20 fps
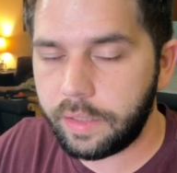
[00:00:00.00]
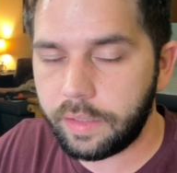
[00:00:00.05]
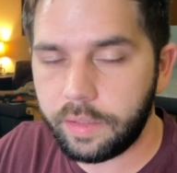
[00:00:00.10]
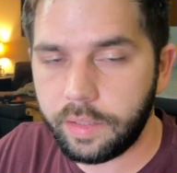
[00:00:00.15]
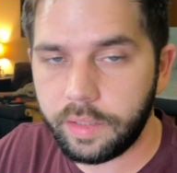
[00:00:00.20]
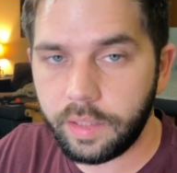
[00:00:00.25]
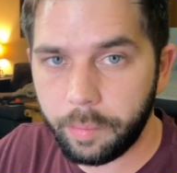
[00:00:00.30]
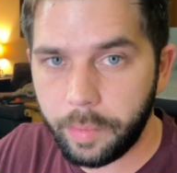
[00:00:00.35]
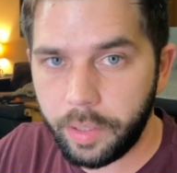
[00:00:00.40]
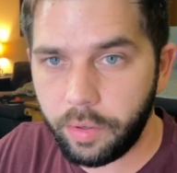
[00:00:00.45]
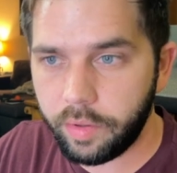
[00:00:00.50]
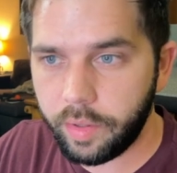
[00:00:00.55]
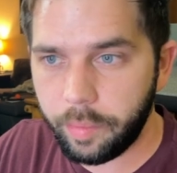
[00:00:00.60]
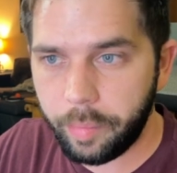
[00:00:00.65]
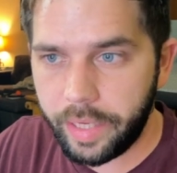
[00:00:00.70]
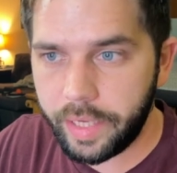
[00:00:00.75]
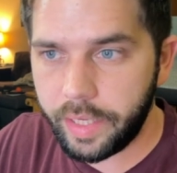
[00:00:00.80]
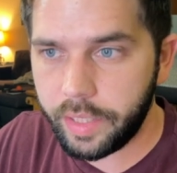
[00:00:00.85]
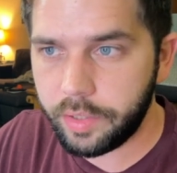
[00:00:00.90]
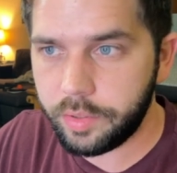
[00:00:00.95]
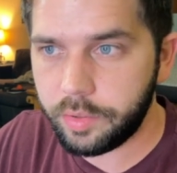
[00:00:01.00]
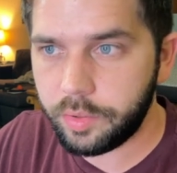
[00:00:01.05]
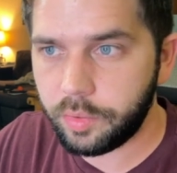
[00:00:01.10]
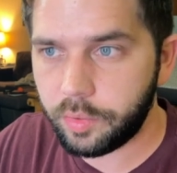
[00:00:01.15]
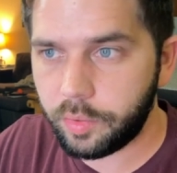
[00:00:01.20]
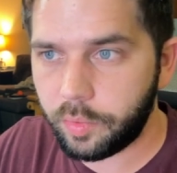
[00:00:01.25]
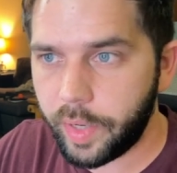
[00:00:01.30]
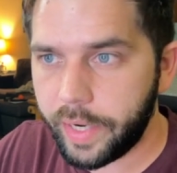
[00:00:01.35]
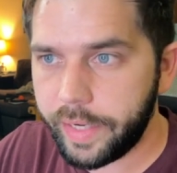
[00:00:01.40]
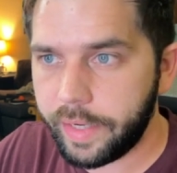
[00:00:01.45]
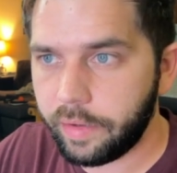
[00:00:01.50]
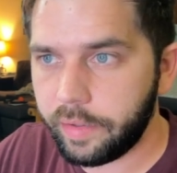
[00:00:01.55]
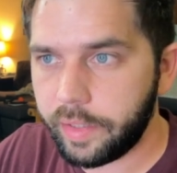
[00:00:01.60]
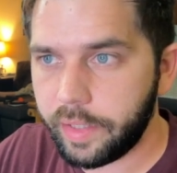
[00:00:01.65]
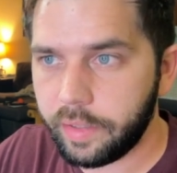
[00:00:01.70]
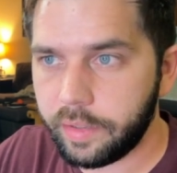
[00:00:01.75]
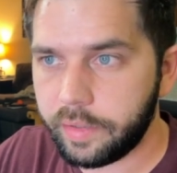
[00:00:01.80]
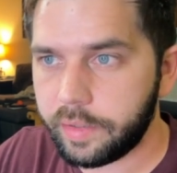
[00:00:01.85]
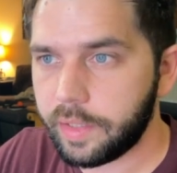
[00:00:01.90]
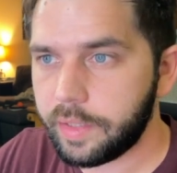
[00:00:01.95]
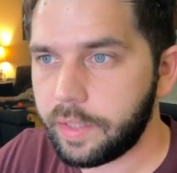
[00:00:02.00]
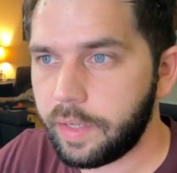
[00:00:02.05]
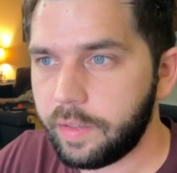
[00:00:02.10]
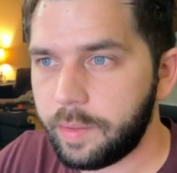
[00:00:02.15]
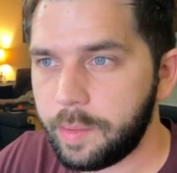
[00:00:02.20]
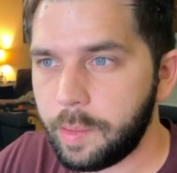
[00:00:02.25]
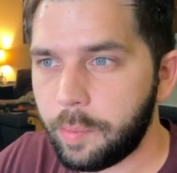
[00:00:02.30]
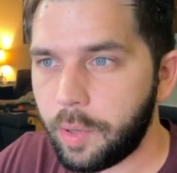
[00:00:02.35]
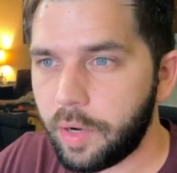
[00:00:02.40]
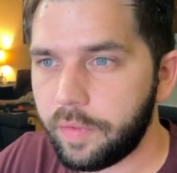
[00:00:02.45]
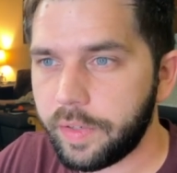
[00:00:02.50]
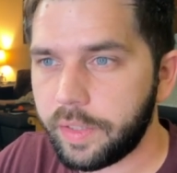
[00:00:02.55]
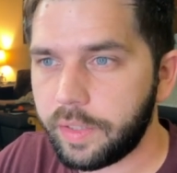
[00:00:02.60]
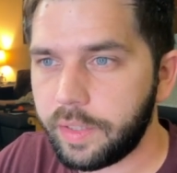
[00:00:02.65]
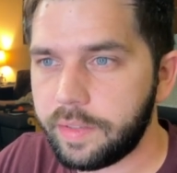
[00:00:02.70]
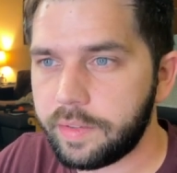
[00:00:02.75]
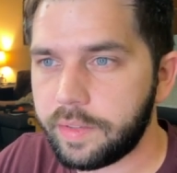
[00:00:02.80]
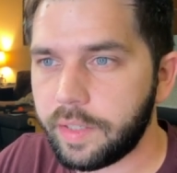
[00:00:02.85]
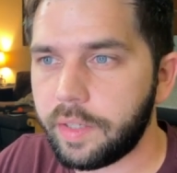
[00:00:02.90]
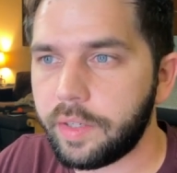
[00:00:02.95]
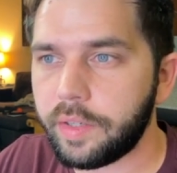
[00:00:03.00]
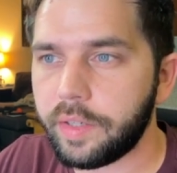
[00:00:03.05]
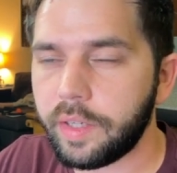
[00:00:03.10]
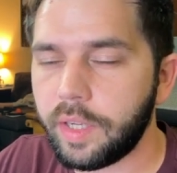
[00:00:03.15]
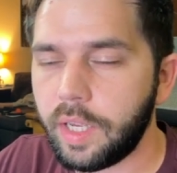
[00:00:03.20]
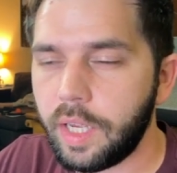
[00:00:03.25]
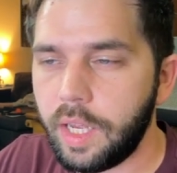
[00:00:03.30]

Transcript: in the middle of the page right down here. It doesn't have to be perfectly centered.